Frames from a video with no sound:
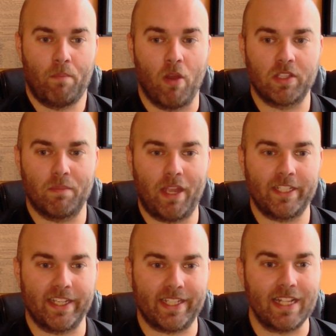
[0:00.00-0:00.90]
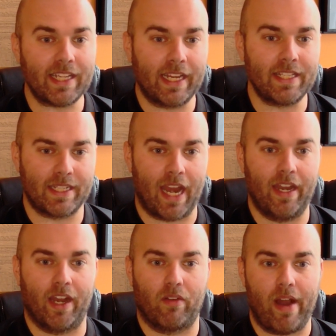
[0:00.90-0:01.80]
Bosa basically sounds like he's
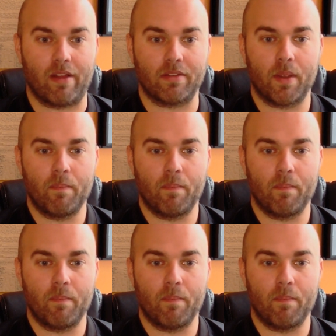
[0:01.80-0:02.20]
standing around.